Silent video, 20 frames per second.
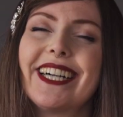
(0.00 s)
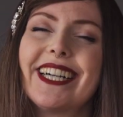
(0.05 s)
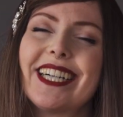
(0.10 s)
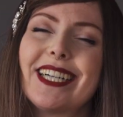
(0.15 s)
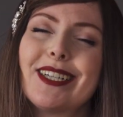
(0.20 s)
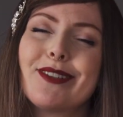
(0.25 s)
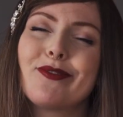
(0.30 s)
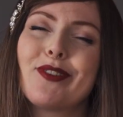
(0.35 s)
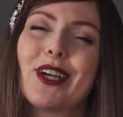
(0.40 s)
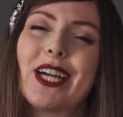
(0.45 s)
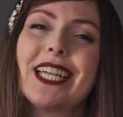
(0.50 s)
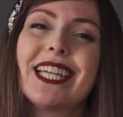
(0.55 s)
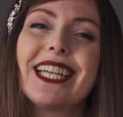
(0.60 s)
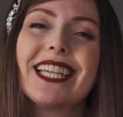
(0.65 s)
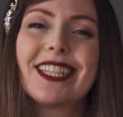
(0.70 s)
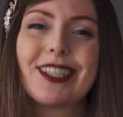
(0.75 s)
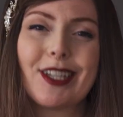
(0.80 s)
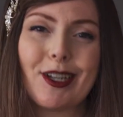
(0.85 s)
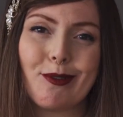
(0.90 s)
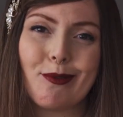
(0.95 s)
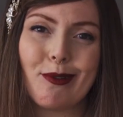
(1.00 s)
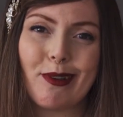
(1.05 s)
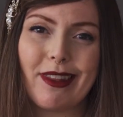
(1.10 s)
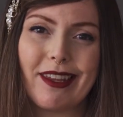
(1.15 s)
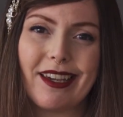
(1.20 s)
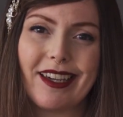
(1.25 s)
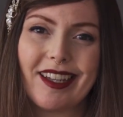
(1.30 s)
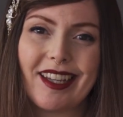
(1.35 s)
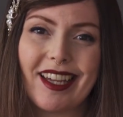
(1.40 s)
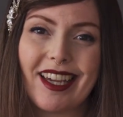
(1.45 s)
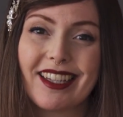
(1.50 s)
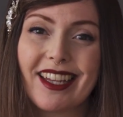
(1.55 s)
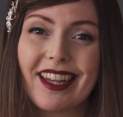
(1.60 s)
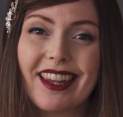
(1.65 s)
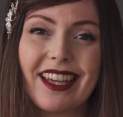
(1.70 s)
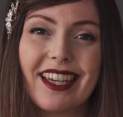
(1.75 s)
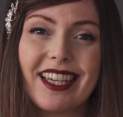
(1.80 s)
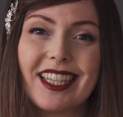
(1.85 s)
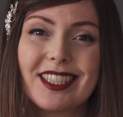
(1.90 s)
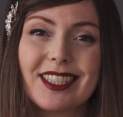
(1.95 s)
I'm finally done with it, and I
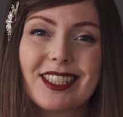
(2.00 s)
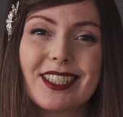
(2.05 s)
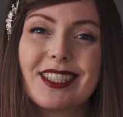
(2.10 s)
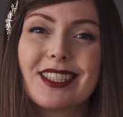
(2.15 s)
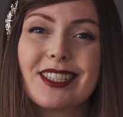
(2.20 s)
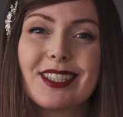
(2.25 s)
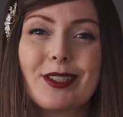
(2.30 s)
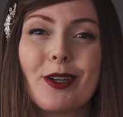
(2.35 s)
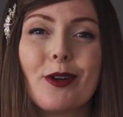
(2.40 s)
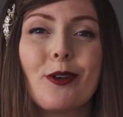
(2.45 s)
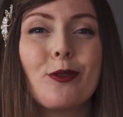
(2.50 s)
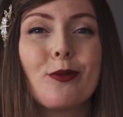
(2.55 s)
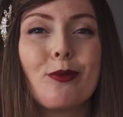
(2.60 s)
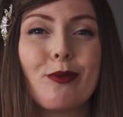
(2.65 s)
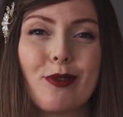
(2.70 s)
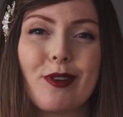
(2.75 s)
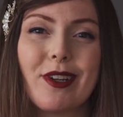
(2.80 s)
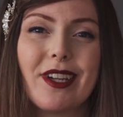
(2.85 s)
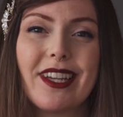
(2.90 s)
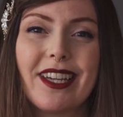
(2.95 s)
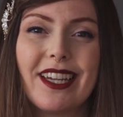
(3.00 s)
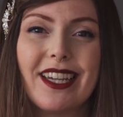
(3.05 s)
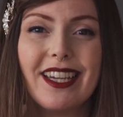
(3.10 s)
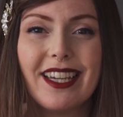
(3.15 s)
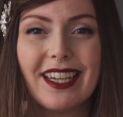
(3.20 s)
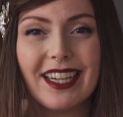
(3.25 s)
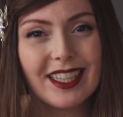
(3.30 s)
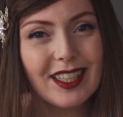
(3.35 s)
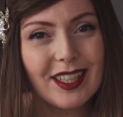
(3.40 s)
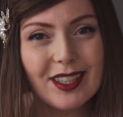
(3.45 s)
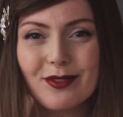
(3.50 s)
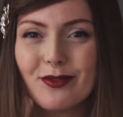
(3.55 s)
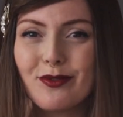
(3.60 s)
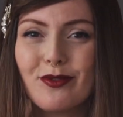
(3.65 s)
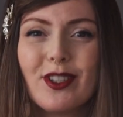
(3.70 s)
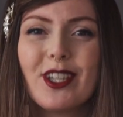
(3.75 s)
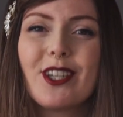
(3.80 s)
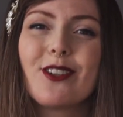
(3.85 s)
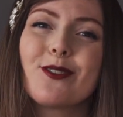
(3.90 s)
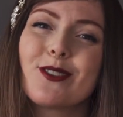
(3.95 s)
think it's so pretty and it
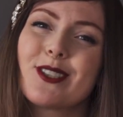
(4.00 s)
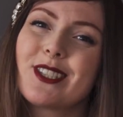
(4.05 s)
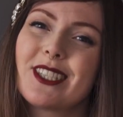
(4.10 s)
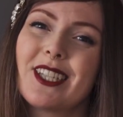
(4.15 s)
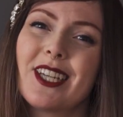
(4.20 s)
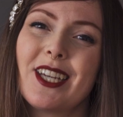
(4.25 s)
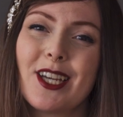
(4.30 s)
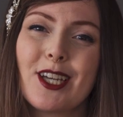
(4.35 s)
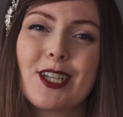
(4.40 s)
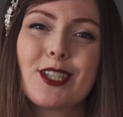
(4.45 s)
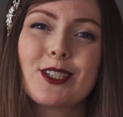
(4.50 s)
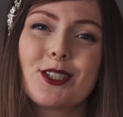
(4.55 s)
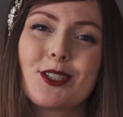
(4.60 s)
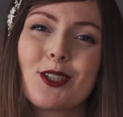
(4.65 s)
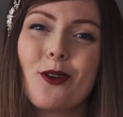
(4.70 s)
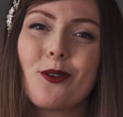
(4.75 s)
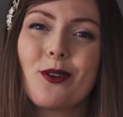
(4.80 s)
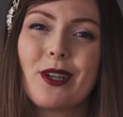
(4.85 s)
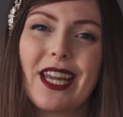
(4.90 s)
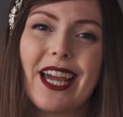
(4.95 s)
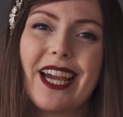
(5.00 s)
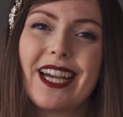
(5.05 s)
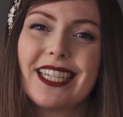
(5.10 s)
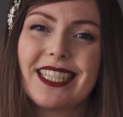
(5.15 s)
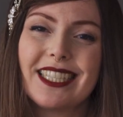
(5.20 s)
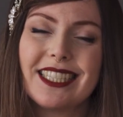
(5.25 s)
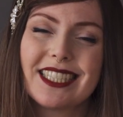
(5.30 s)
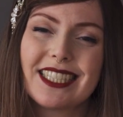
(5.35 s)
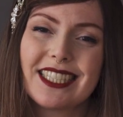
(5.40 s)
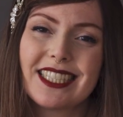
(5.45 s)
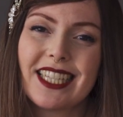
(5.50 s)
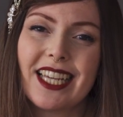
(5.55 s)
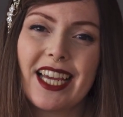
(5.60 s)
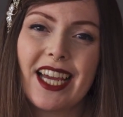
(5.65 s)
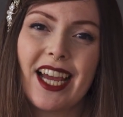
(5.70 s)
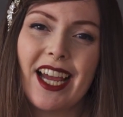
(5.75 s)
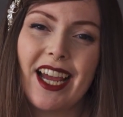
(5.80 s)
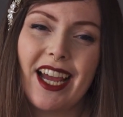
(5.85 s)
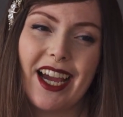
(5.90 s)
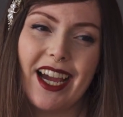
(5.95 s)
feels so nice.
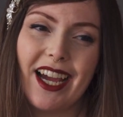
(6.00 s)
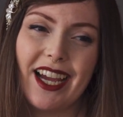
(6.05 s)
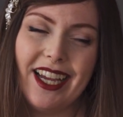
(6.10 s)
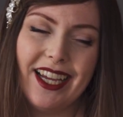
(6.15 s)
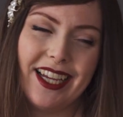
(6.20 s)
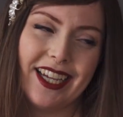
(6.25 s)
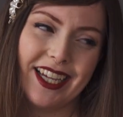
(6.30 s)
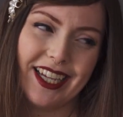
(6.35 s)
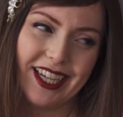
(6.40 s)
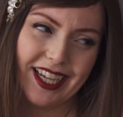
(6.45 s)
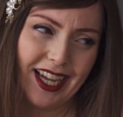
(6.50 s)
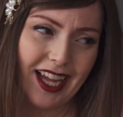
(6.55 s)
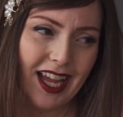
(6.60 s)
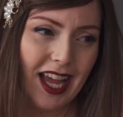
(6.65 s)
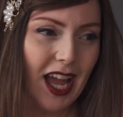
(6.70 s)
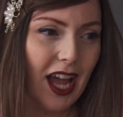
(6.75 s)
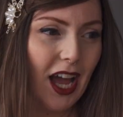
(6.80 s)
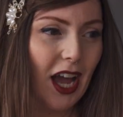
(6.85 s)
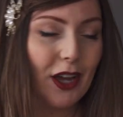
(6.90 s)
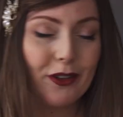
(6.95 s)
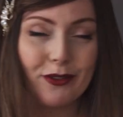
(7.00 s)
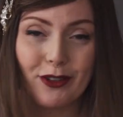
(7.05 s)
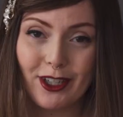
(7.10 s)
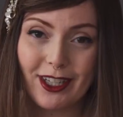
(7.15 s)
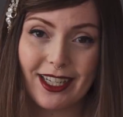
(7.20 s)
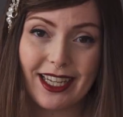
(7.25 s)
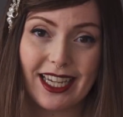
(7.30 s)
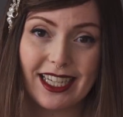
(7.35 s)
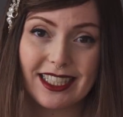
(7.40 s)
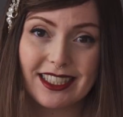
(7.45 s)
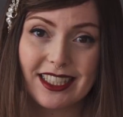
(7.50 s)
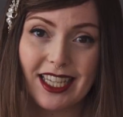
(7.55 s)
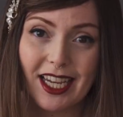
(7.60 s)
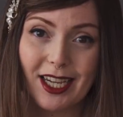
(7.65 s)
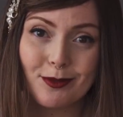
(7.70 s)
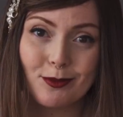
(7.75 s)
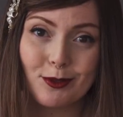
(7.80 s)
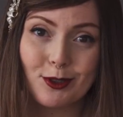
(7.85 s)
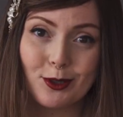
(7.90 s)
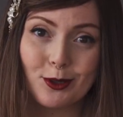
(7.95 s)
I finally had
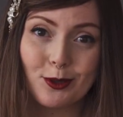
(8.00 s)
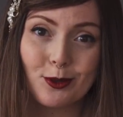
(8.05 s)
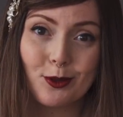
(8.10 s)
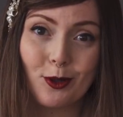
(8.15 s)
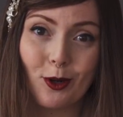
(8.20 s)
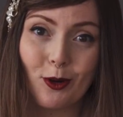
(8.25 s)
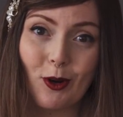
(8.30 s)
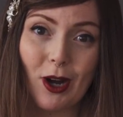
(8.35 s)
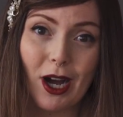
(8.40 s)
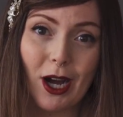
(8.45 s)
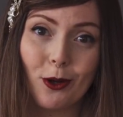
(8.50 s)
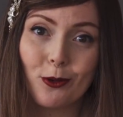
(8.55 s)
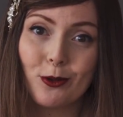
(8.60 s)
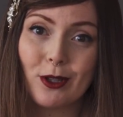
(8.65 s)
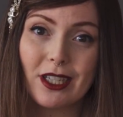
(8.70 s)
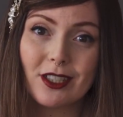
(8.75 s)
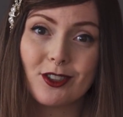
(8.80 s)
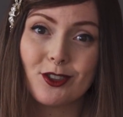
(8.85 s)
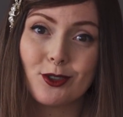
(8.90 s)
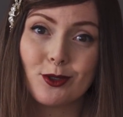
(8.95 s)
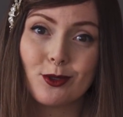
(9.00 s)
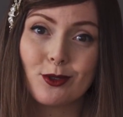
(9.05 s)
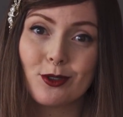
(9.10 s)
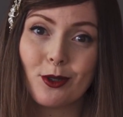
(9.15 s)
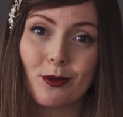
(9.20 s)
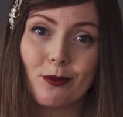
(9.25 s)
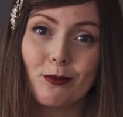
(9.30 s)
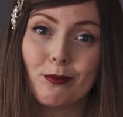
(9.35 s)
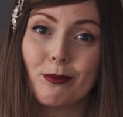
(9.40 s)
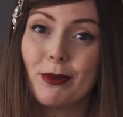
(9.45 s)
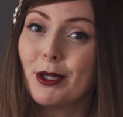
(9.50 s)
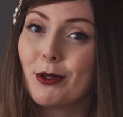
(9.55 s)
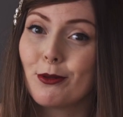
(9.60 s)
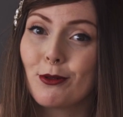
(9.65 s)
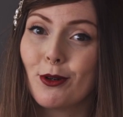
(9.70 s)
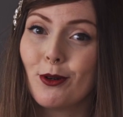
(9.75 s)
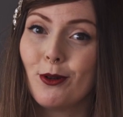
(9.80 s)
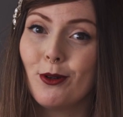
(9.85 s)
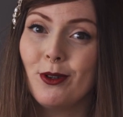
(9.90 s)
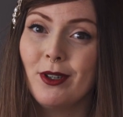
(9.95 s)
time to go out and shoot some
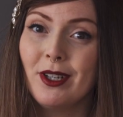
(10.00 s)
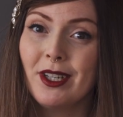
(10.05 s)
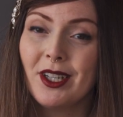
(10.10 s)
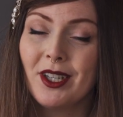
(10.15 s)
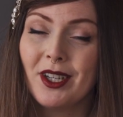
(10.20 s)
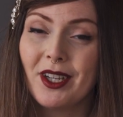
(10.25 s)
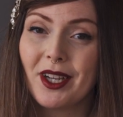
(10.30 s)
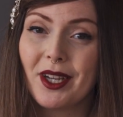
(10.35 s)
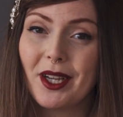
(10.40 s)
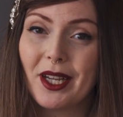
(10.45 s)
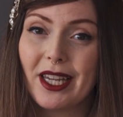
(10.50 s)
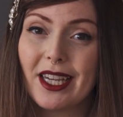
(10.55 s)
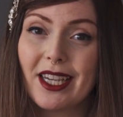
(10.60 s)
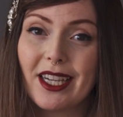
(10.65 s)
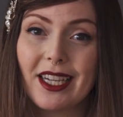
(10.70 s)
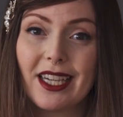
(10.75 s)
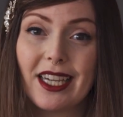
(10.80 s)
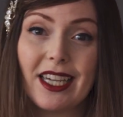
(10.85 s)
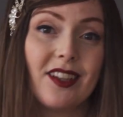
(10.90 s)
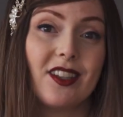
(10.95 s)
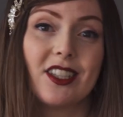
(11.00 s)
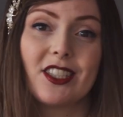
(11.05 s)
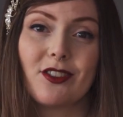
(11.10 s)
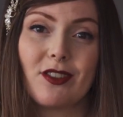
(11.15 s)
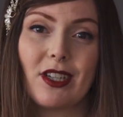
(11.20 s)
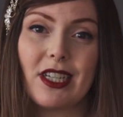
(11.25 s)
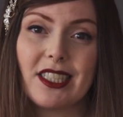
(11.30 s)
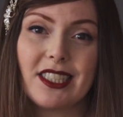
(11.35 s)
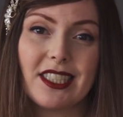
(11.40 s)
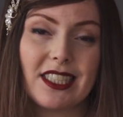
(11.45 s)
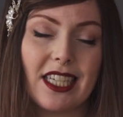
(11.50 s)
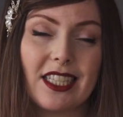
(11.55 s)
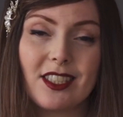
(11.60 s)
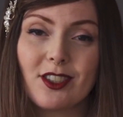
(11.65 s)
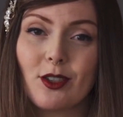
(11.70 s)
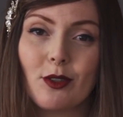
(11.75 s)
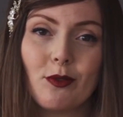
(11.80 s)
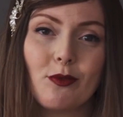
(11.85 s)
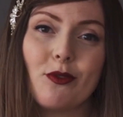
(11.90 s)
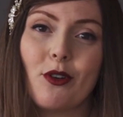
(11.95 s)
B-roll in this dress and
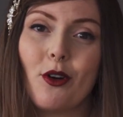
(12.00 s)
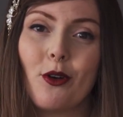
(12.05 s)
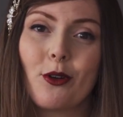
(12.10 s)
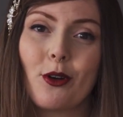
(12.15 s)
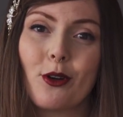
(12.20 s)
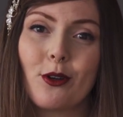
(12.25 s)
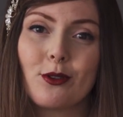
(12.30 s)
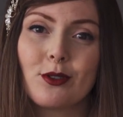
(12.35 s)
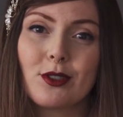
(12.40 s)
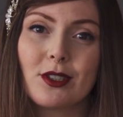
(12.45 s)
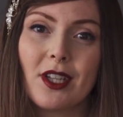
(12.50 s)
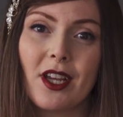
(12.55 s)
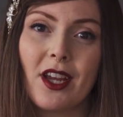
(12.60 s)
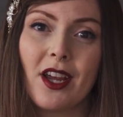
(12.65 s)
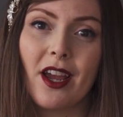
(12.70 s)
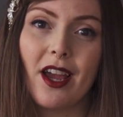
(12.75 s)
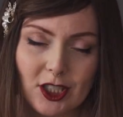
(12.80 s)
some photos.